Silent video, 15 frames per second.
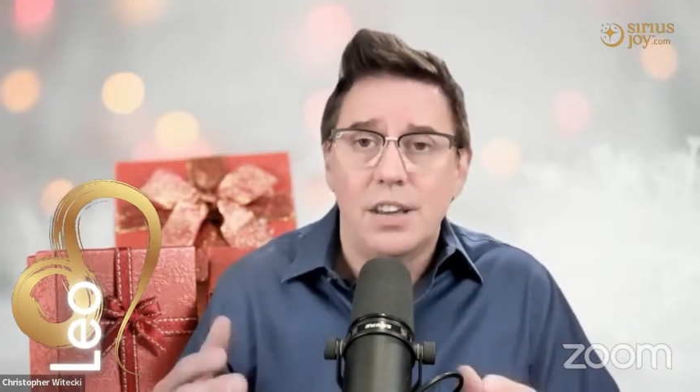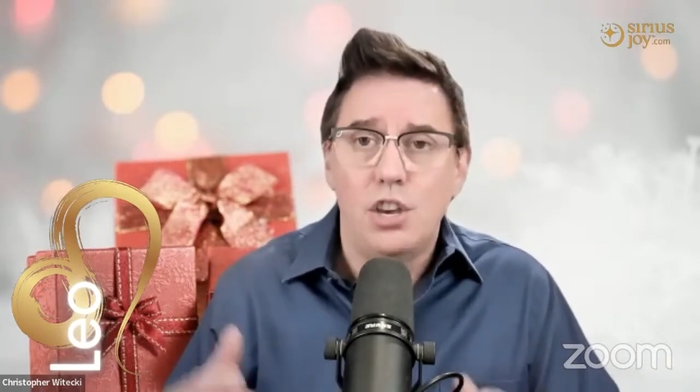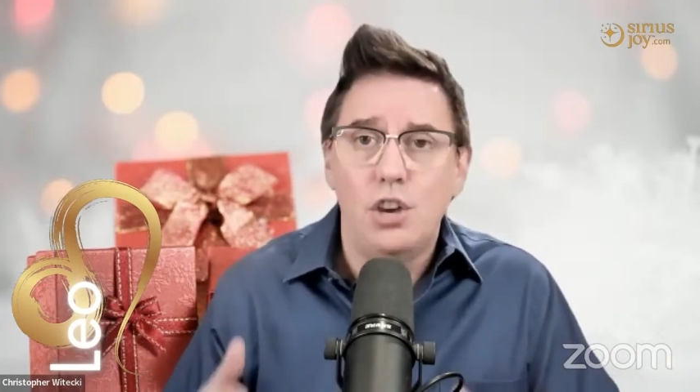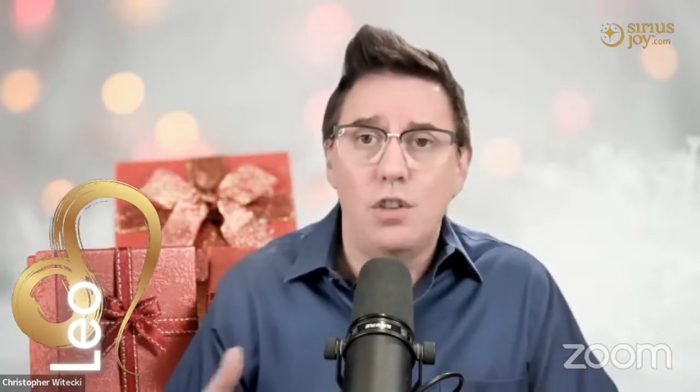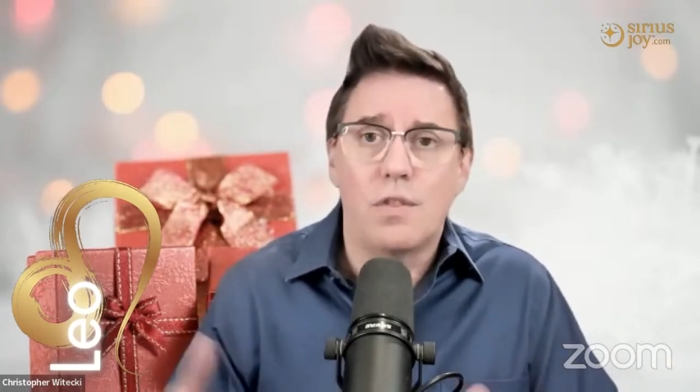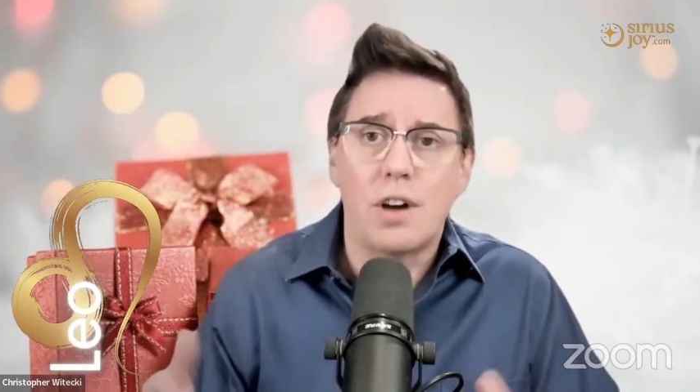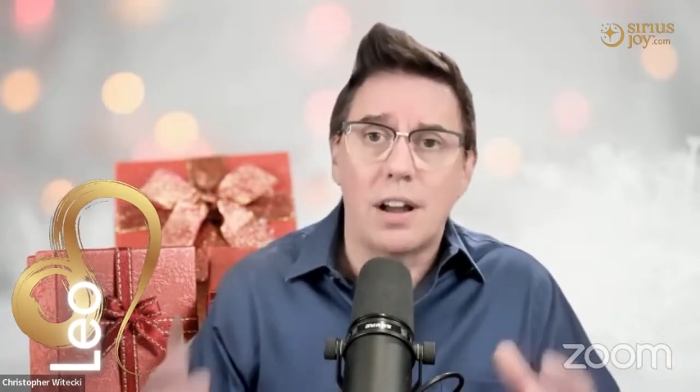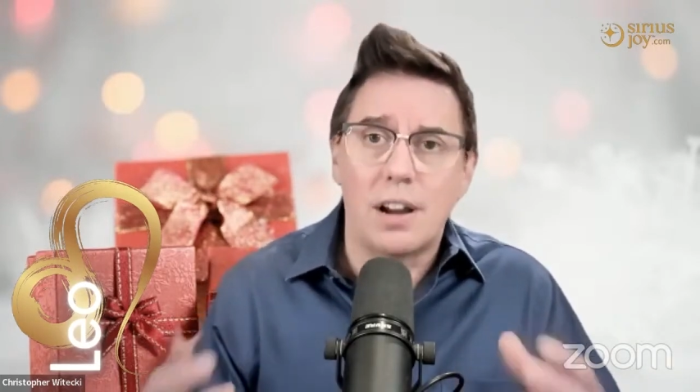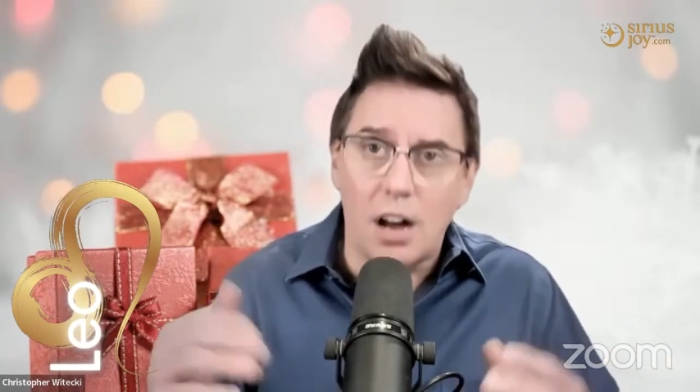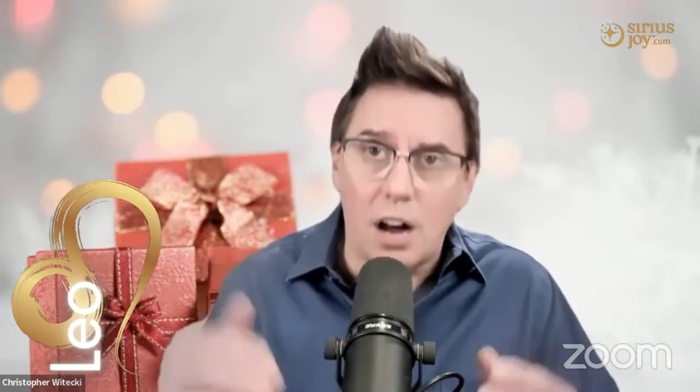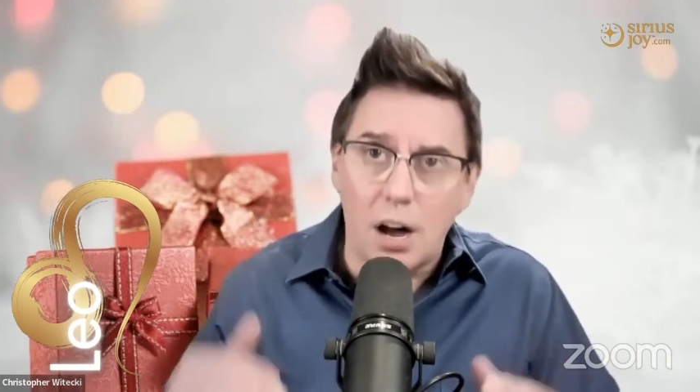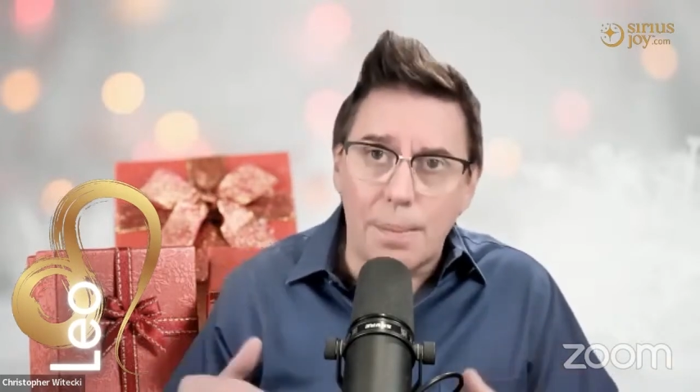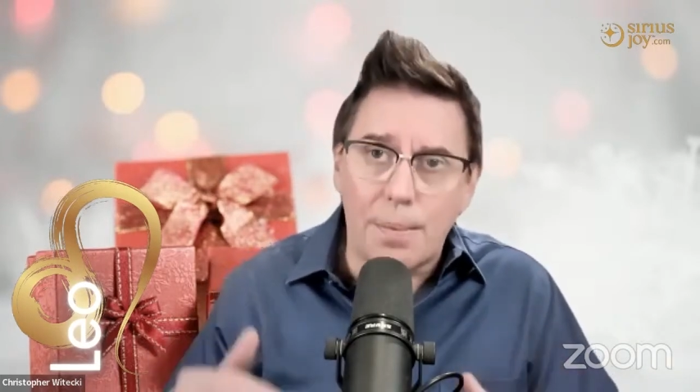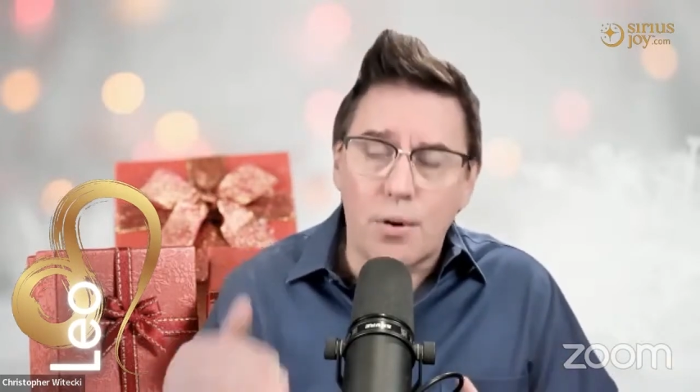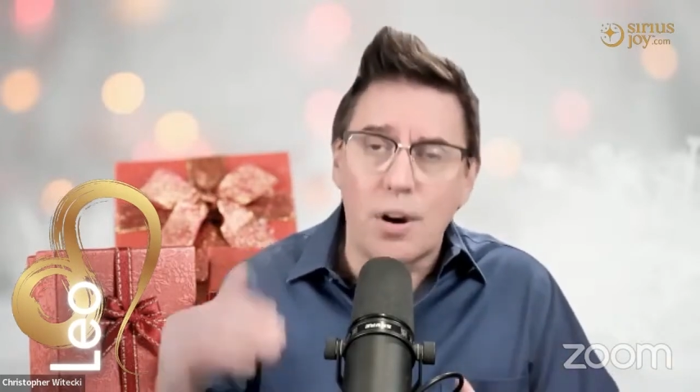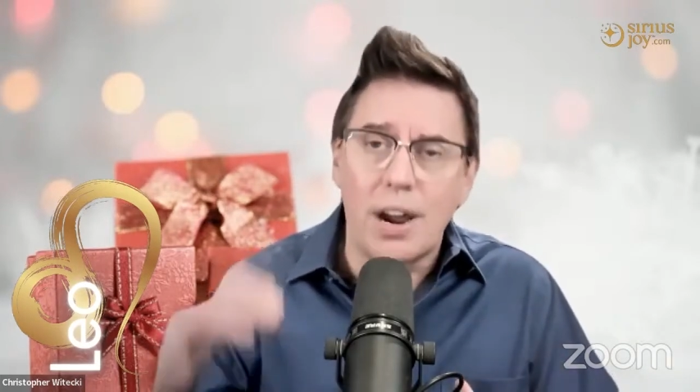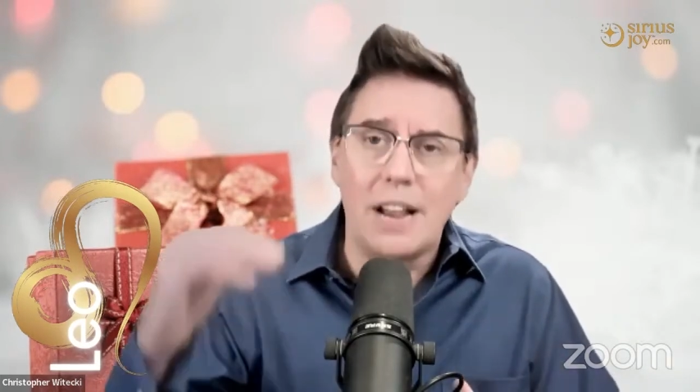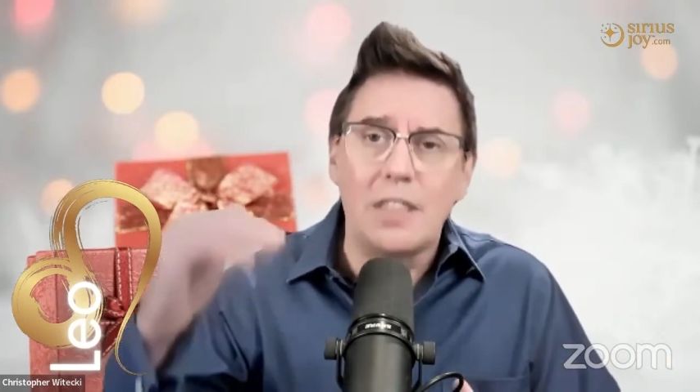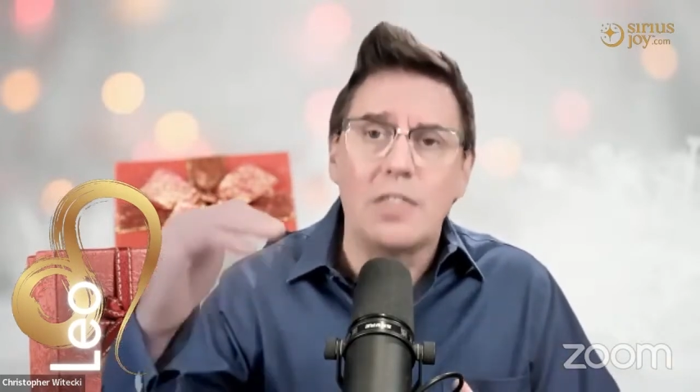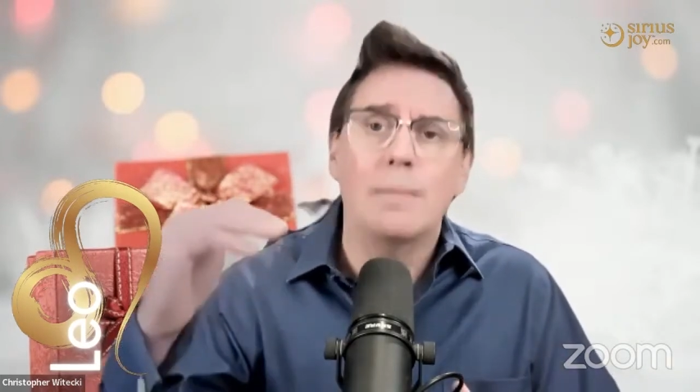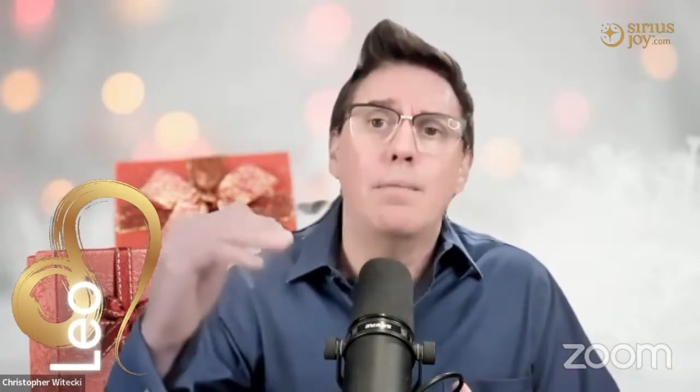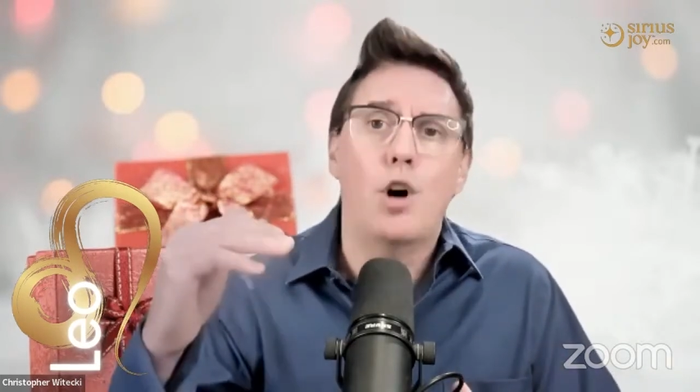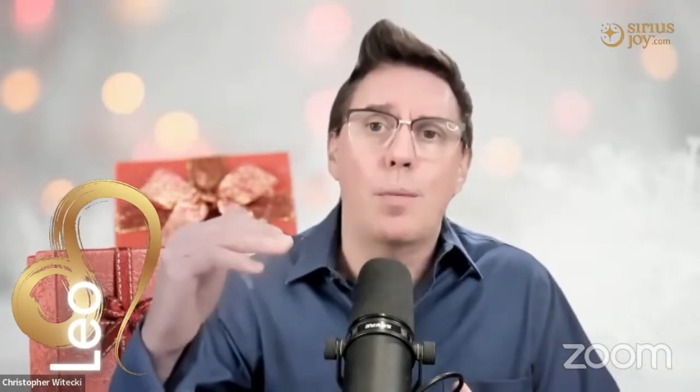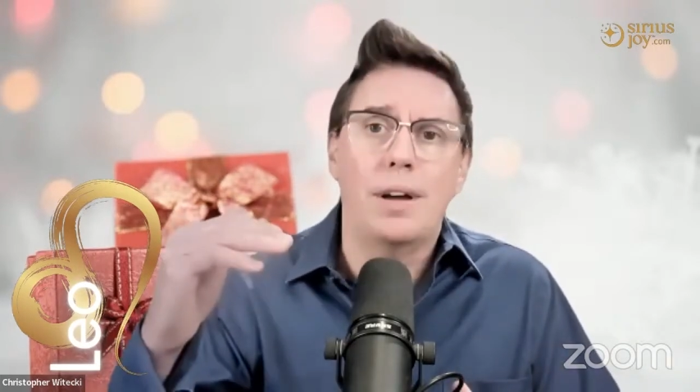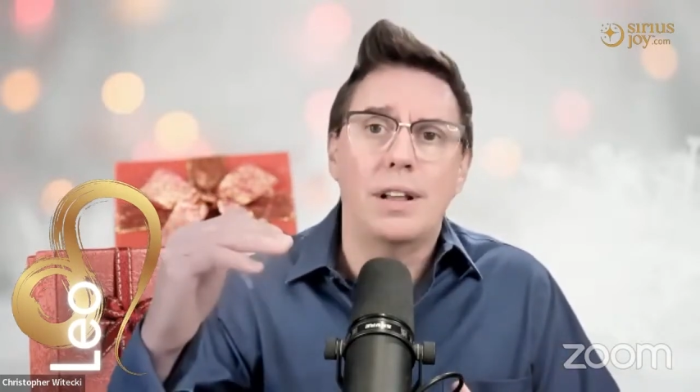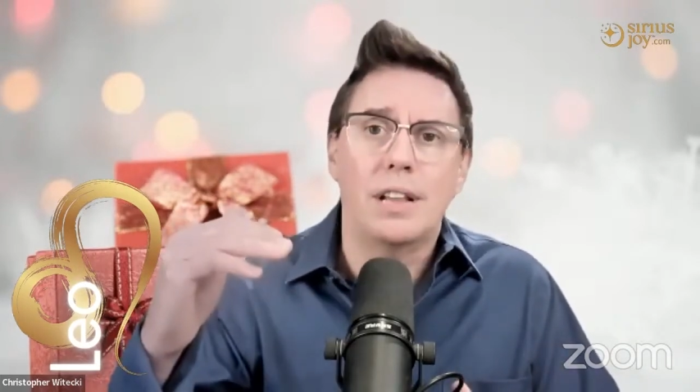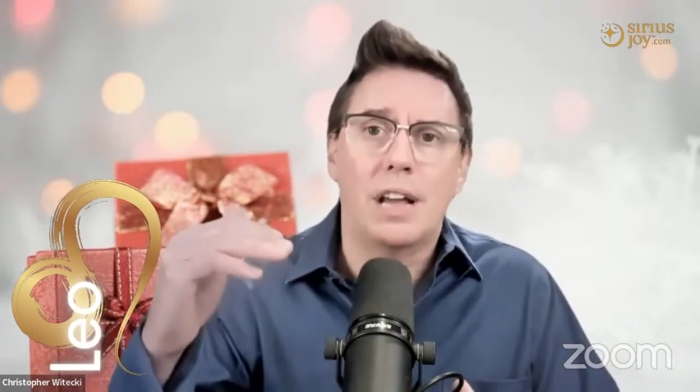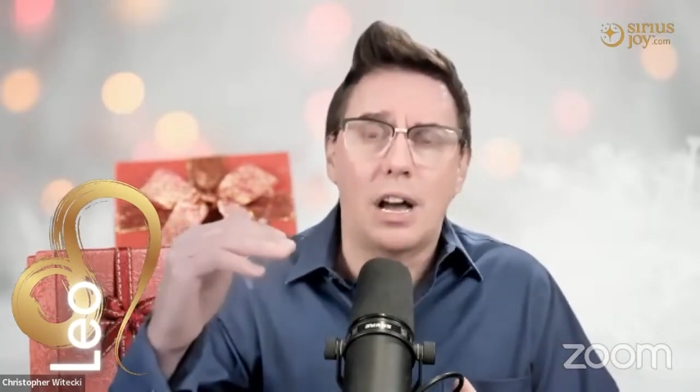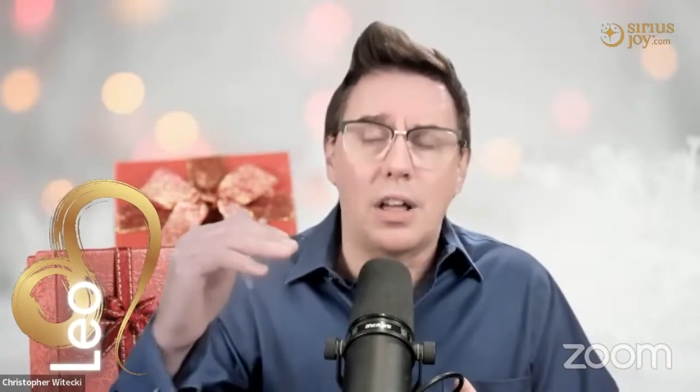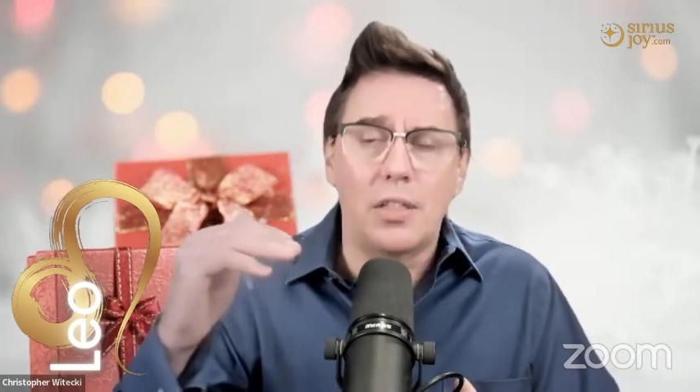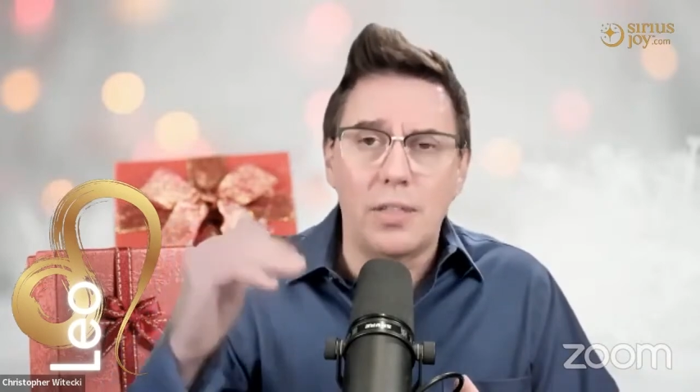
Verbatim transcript: You've got to upgrade the moment.